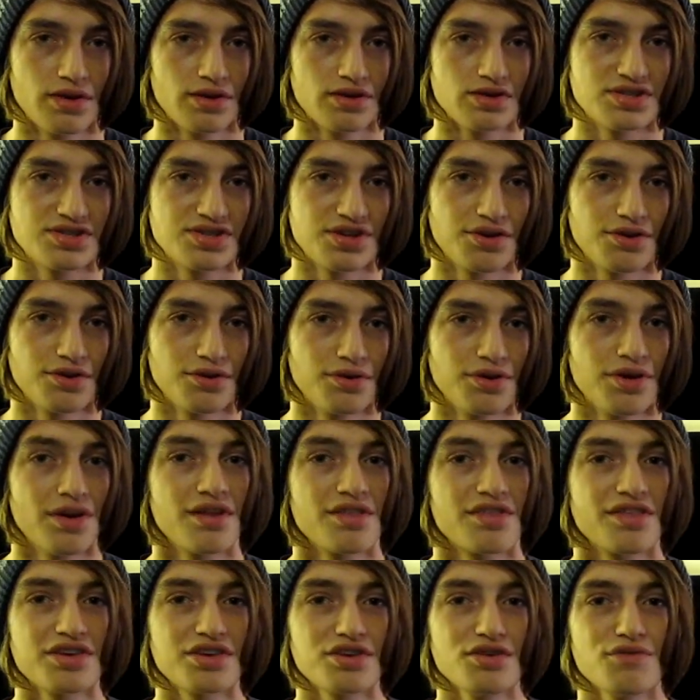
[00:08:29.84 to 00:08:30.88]
So,
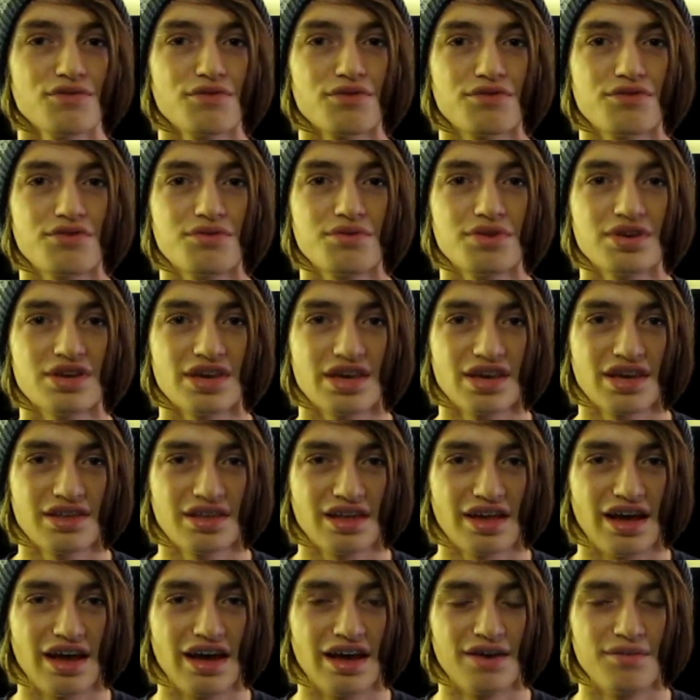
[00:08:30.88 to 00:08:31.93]
thank you for tuning in.
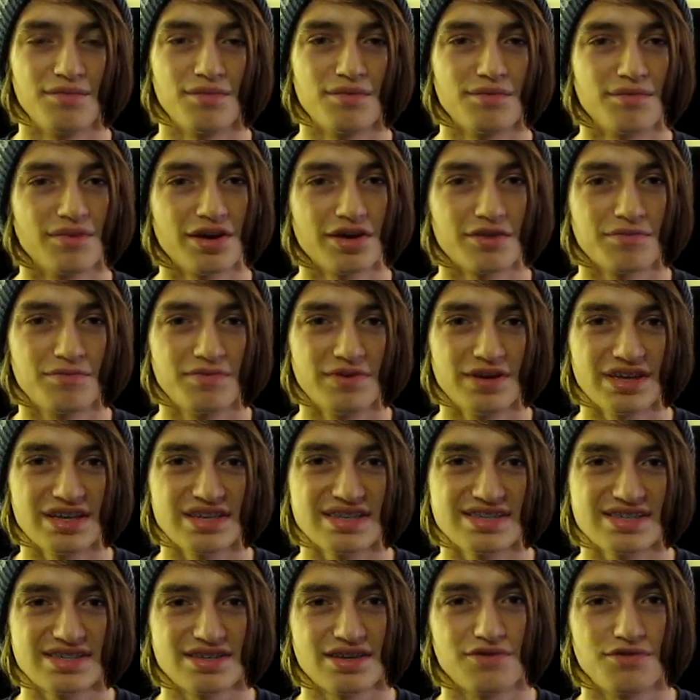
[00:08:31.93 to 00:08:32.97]
I'm Mike
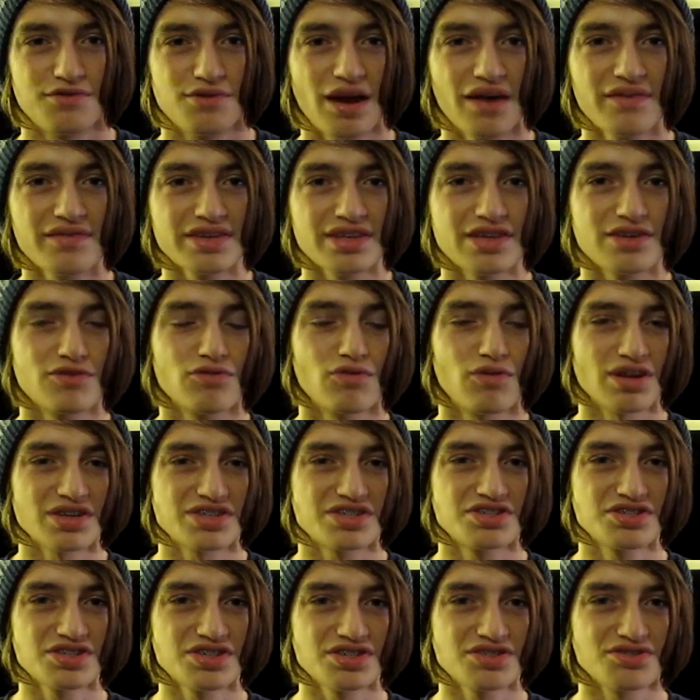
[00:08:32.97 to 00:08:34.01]
Bates. If you have any
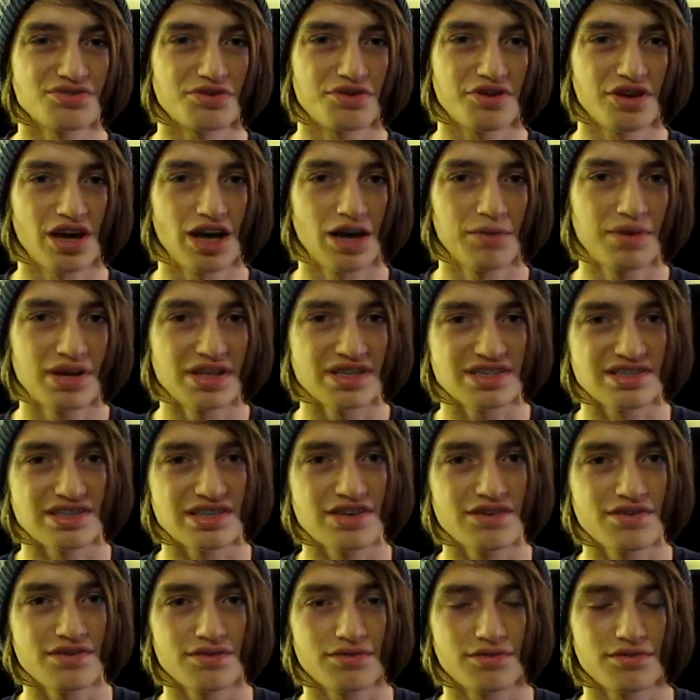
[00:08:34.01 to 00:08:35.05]
questions or comments,
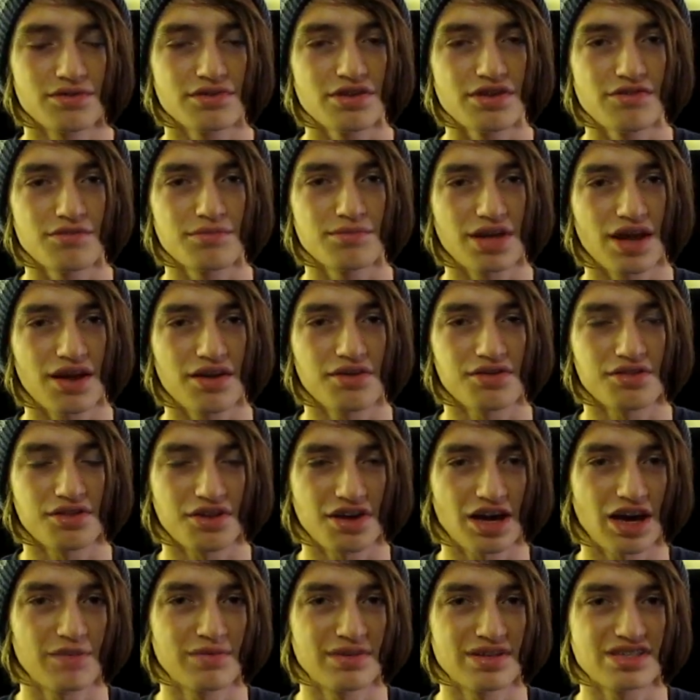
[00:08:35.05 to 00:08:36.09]
leave them down in the
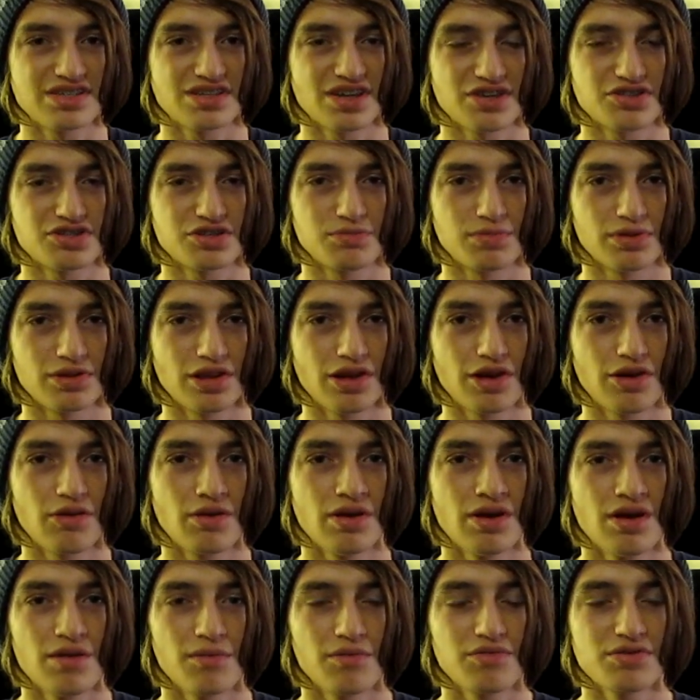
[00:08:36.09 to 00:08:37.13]
comments section below.
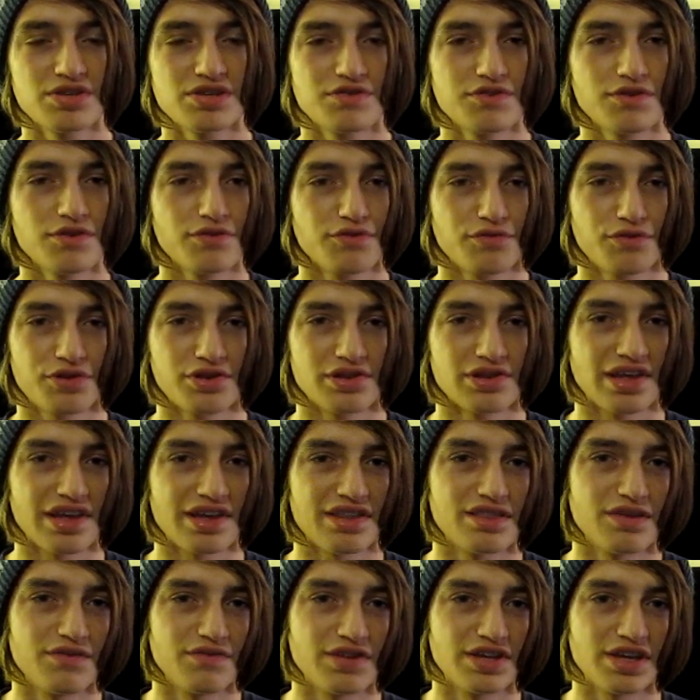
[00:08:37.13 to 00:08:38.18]
Please feel free to
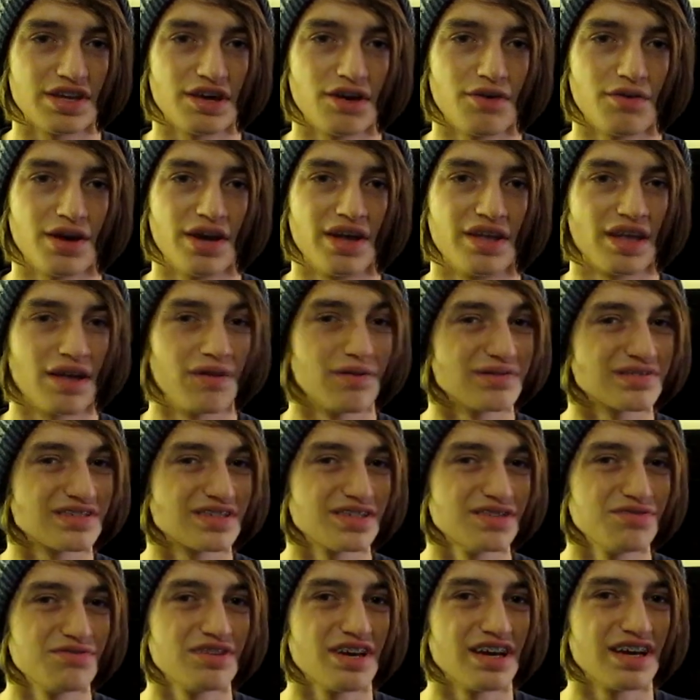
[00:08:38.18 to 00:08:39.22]
like the video, and I will
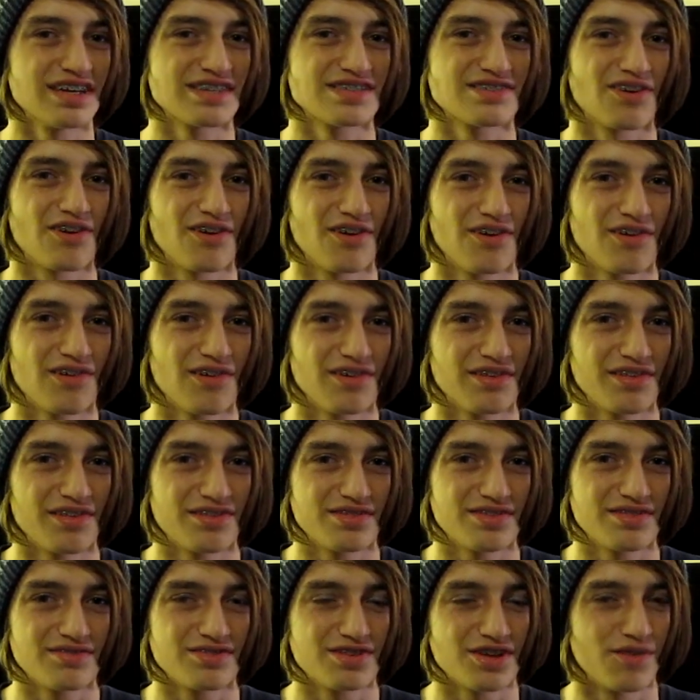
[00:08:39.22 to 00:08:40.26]
see you guys all
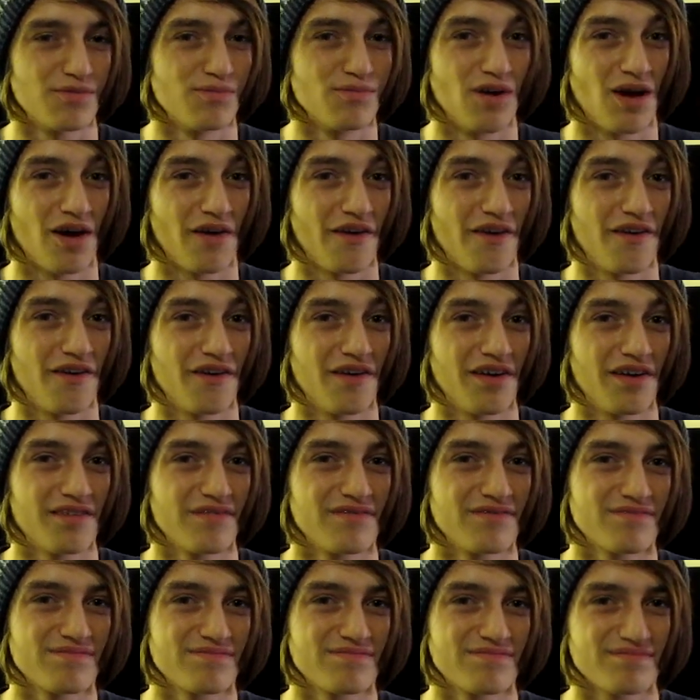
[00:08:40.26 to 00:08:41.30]
tomorrow.
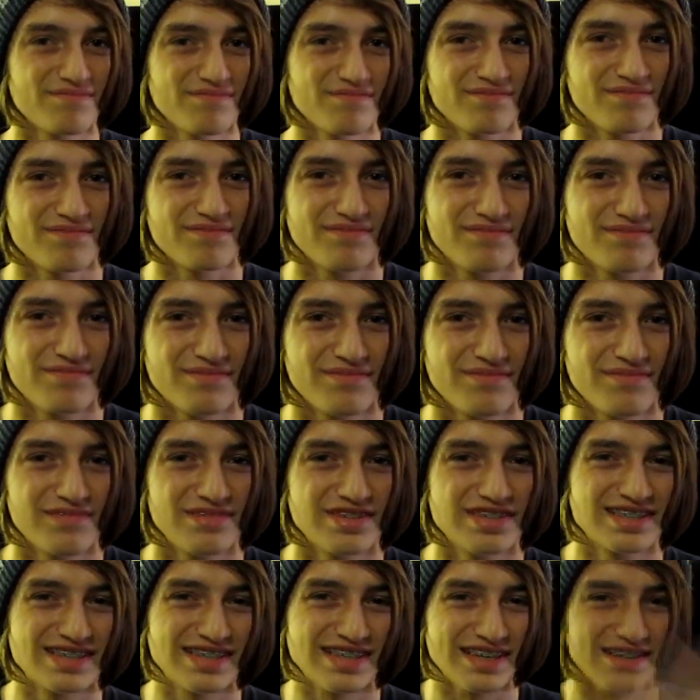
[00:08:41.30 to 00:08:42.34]

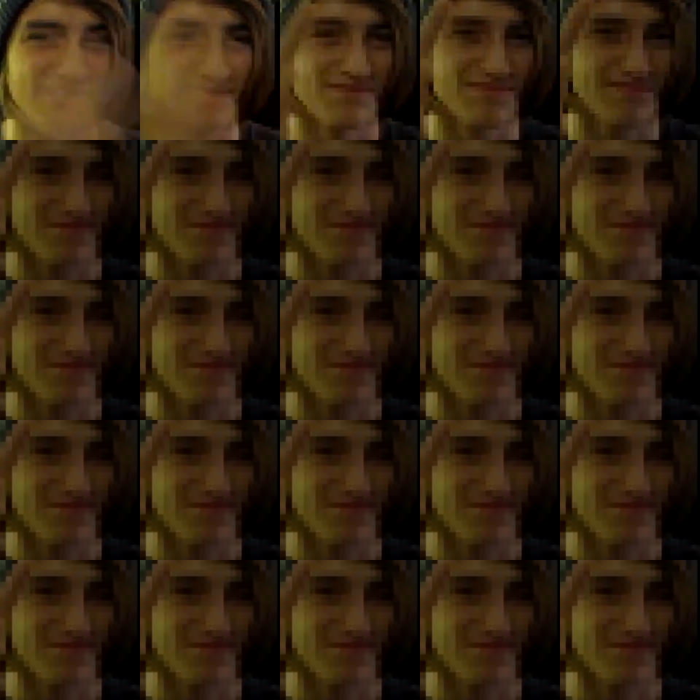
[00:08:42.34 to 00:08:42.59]
See ya.